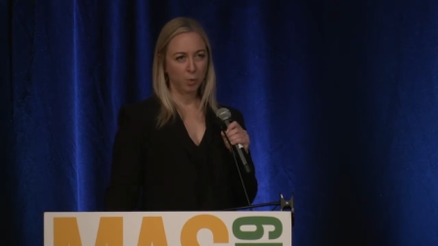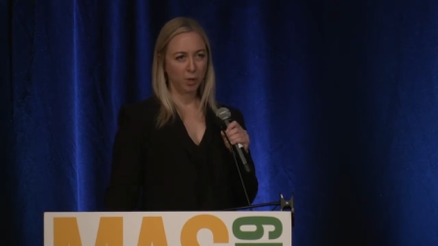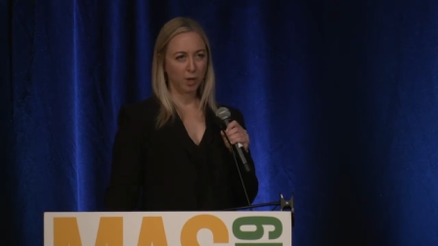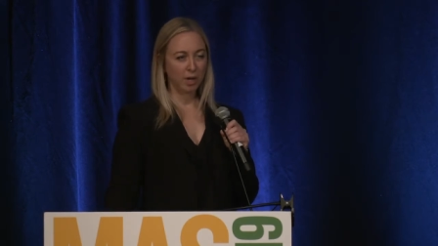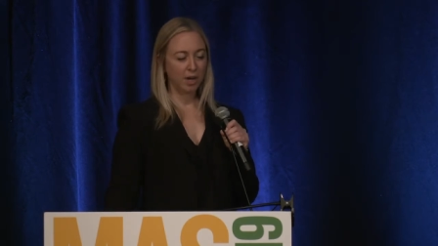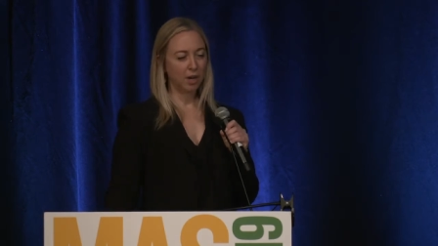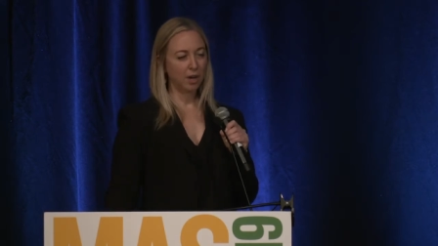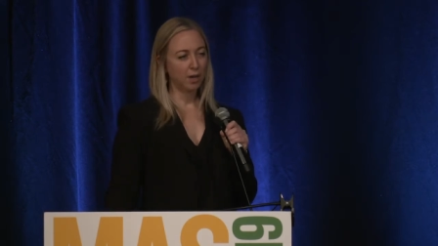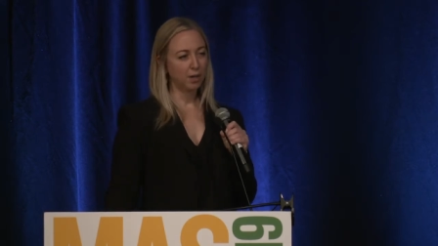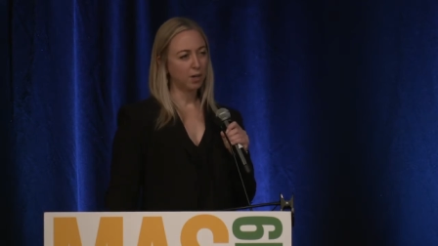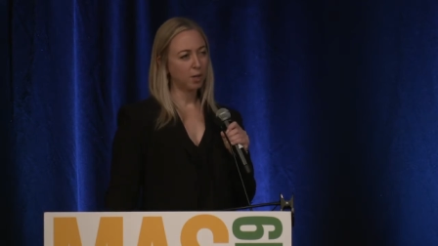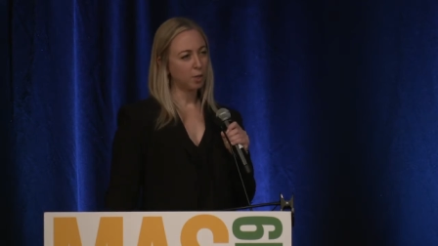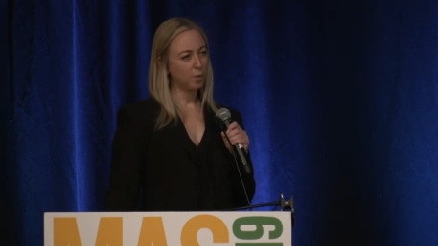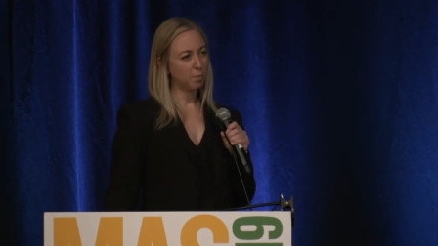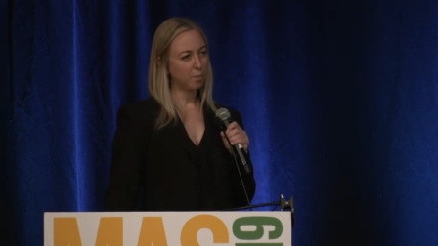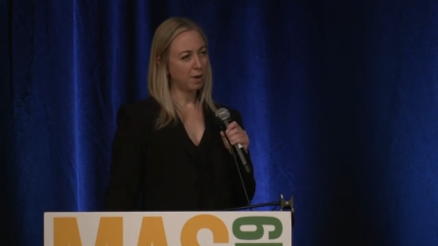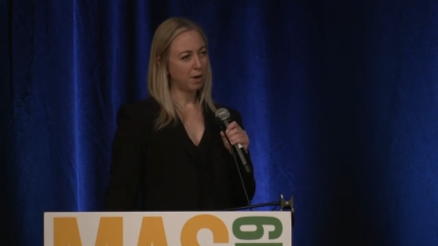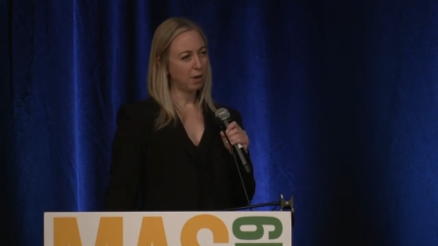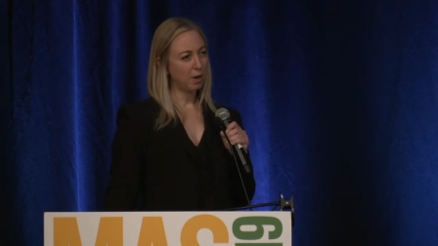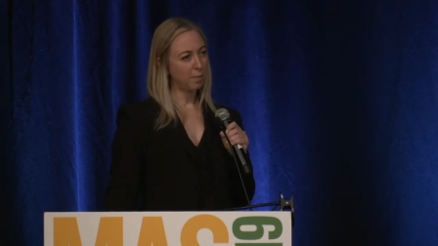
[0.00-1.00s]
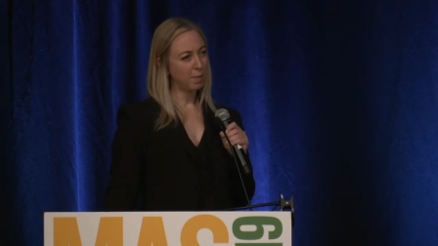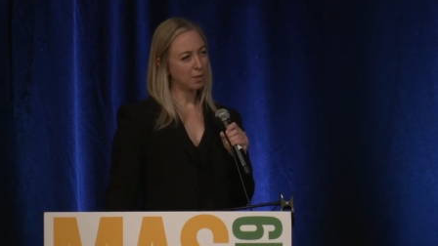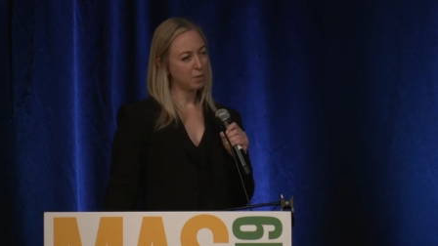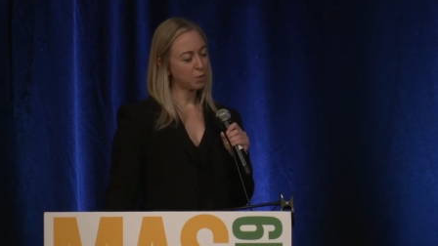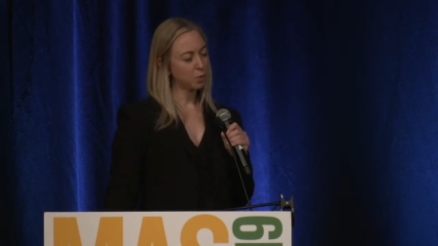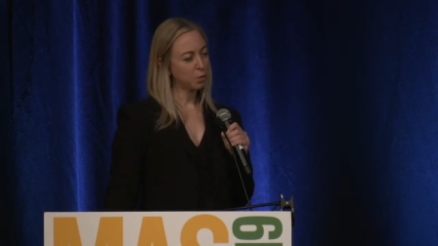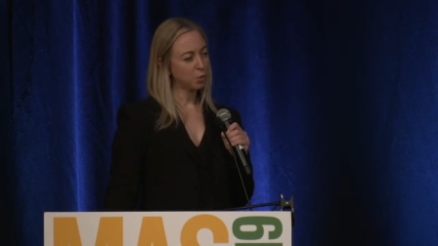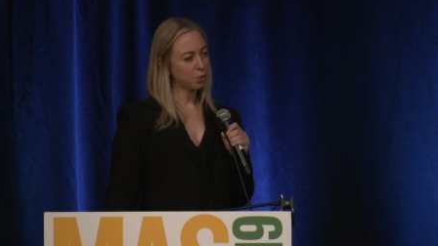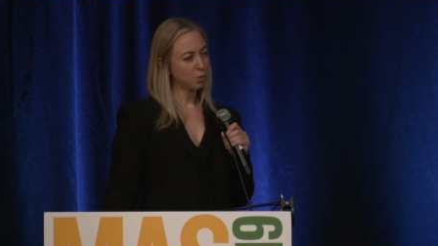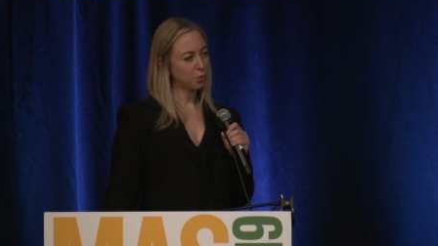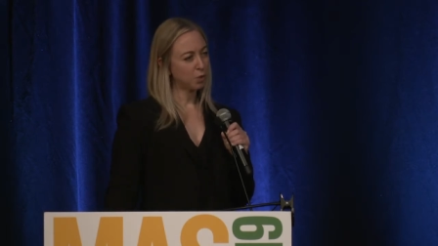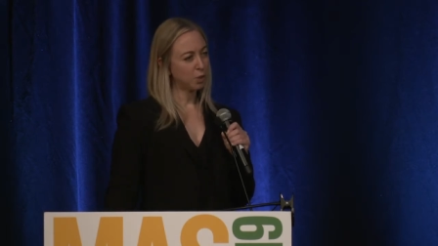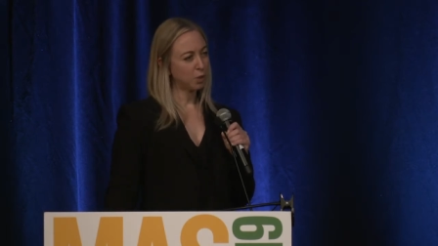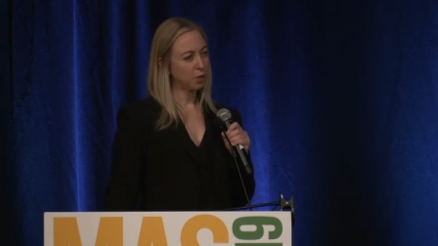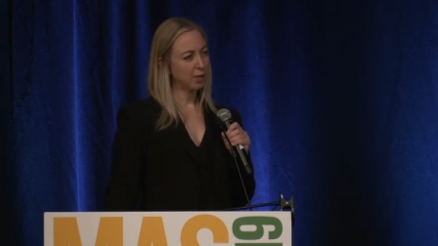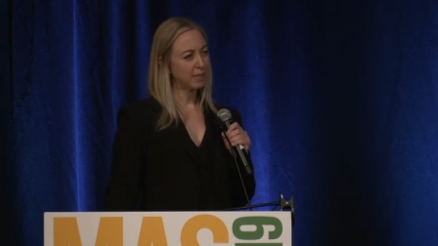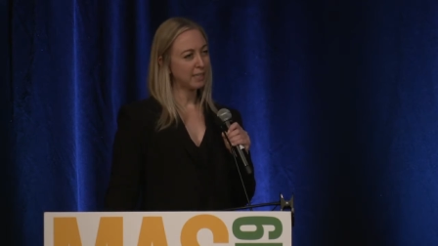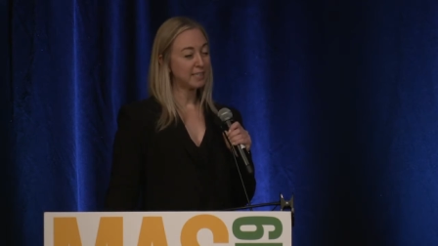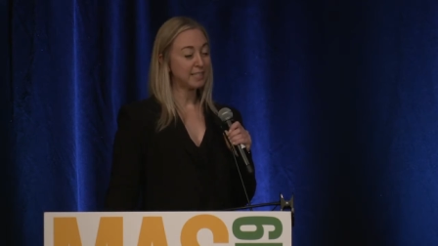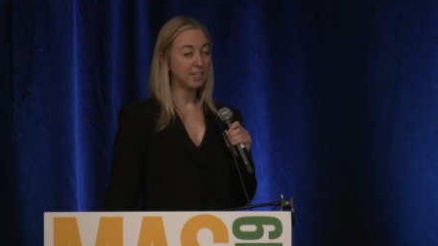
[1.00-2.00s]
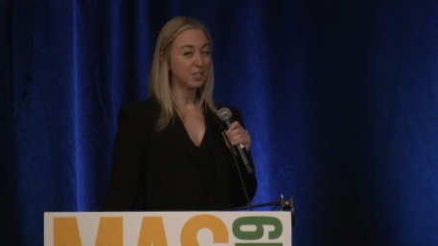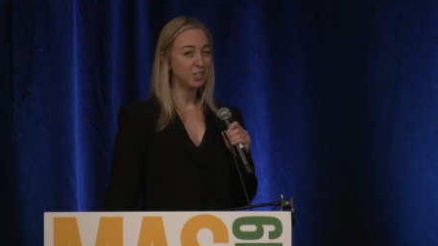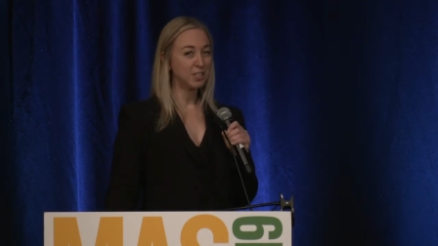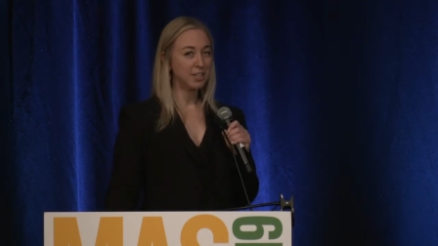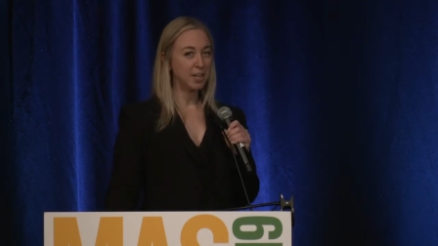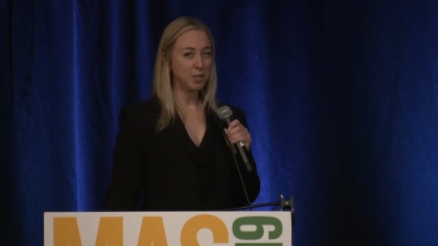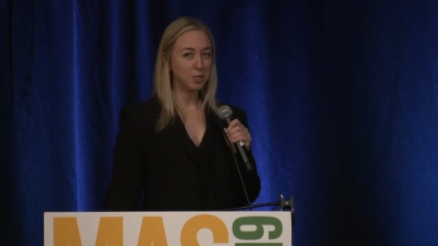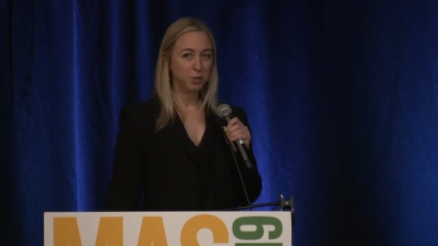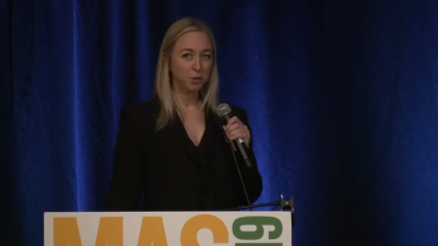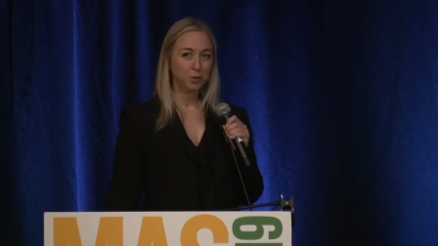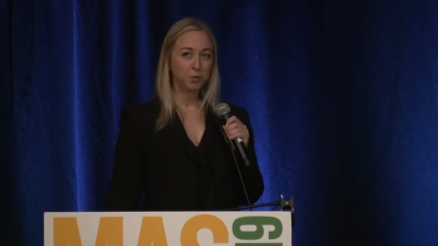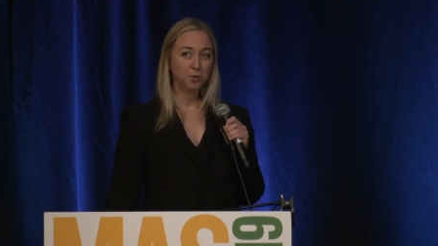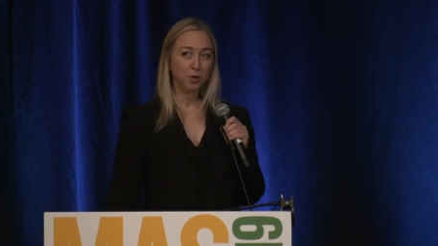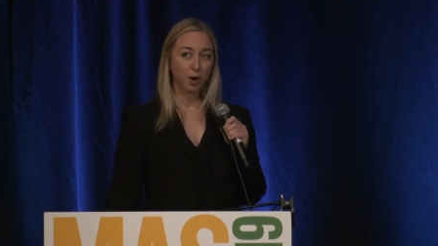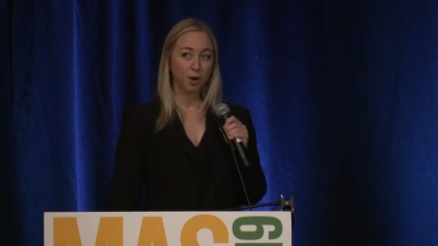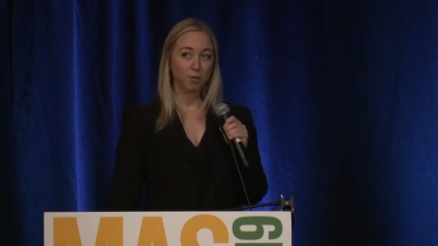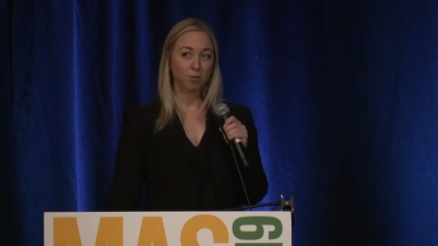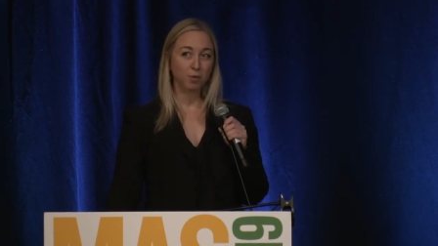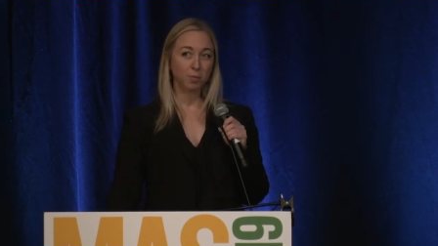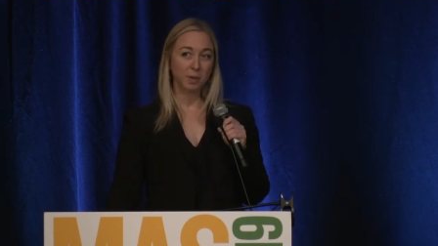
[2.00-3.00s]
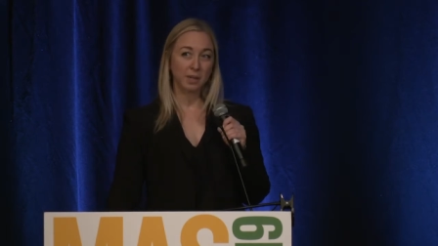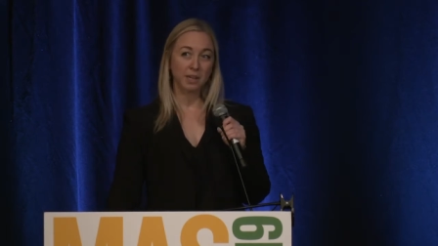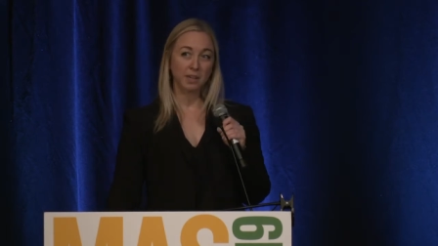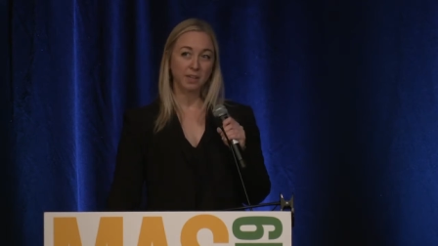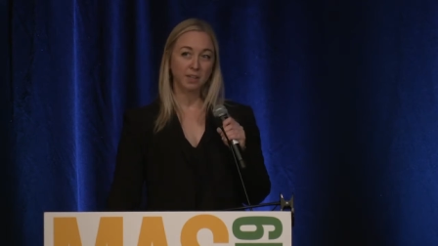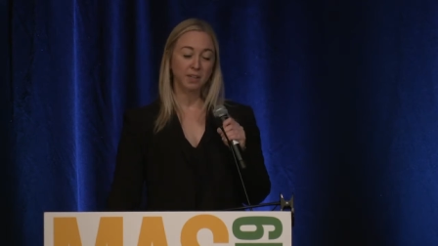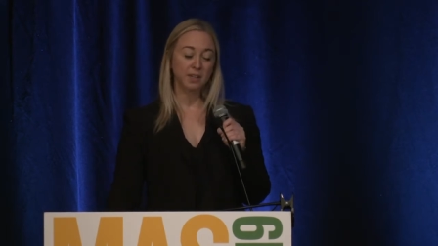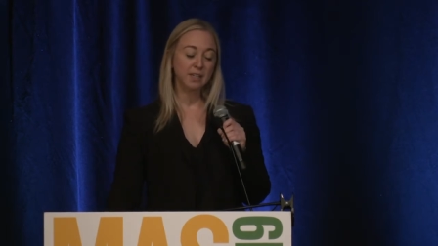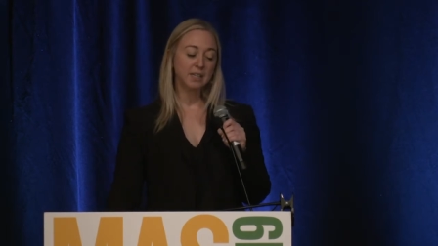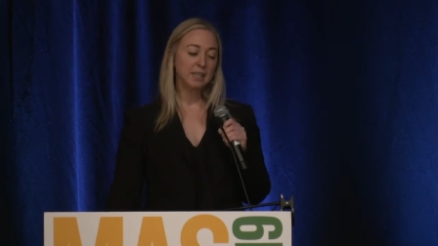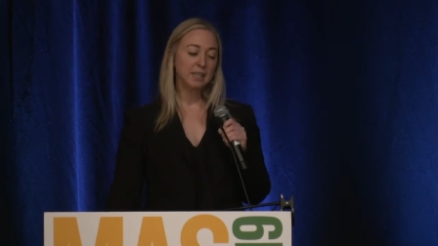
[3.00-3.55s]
working on called Marymount School of New York. It's actually not too far from here,